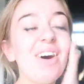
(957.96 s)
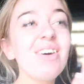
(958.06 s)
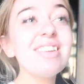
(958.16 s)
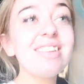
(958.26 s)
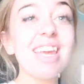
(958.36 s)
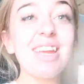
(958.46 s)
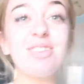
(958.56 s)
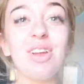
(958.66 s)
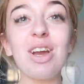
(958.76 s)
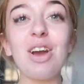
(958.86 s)
Honestly,
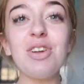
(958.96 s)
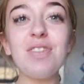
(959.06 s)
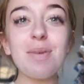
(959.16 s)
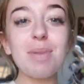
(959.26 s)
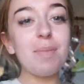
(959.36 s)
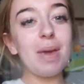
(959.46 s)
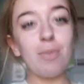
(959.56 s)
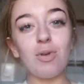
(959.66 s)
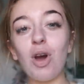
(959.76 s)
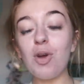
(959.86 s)
so like, I don't think many
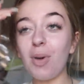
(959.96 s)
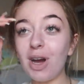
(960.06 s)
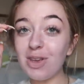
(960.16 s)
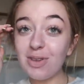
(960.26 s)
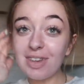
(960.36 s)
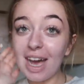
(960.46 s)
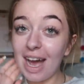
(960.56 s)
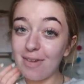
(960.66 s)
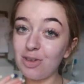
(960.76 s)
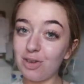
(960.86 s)
people know, but I used to
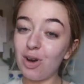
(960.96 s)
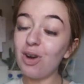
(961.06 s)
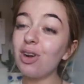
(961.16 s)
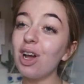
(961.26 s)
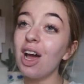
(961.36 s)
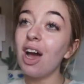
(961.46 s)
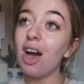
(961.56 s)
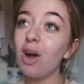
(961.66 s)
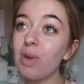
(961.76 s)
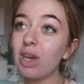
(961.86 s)
have a dog,
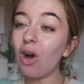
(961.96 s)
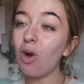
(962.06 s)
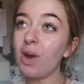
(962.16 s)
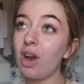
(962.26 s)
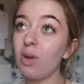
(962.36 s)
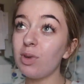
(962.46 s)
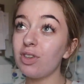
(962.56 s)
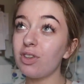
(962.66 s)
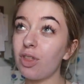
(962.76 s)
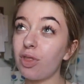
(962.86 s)
and we got her when I
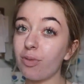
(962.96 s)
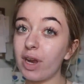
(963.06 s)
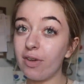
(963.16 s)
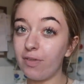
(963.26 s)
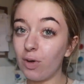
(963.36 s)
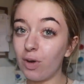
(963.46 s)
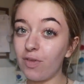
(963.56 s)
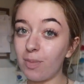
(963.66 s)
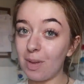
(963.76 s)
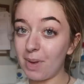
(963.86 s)
was 3 or 4
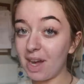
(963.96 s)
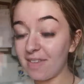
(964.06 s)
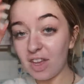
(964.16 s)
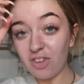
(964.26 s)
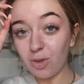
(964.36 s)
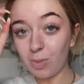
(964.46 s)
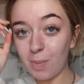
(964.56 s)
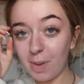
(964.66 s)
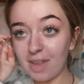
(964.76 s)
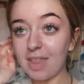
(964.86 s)
for birthday. She was my
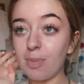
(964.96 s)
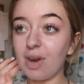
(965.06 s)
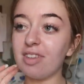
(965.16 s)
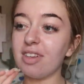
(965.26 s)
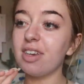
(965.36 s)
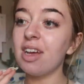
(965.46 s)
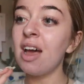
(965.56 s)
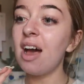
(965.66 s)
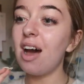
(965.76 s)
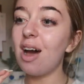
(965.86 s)
birthday present.
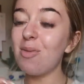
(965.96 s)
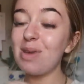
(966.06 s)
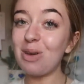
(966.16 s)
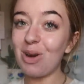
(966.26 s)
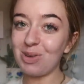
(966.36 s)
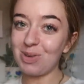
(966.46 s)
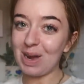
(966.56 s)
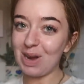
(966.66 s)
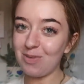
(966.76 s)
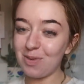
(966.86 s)
We got her on the
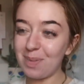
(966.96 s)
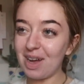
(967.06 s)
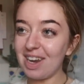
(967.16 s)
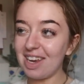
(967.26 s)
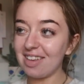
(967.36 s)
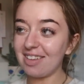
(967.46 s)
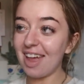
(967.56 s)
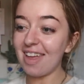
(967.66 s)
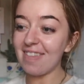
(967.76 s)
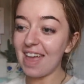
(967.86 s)
way home from Butlins,
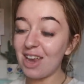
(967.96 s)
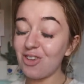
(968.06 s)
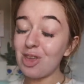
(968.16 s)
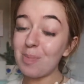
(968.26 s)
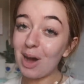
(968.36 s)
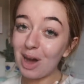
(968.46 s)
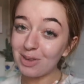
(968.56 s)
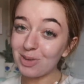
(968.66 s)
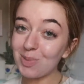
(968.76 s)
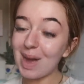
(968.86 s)
and then she
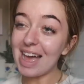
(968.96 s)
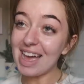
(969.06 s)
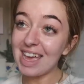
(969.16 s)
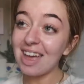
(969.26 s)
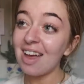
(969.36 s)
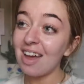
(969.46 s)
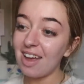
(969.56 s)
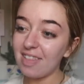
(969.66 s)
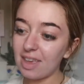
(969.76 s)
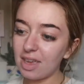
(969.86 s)
passed away.
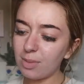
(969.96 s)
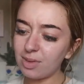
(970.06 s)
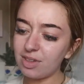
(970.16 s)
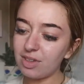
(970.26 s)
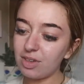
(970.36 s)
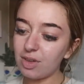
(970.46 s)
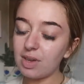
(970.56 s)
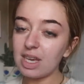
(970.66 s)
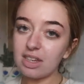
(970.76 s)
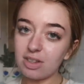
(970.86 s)
I think it was 2
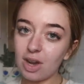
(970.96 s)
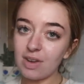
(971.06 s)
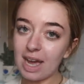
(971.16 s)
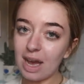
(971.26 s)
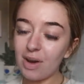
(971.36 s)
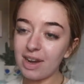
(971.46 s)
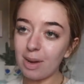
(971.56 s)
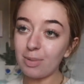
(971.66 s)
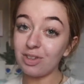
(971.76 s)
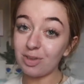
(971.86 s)
years ago now. Her
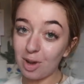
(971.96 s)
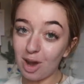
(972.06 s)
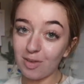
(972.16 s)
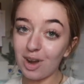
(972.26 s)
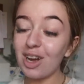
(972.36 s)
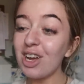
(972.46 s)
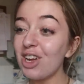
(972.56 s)
name was Samara.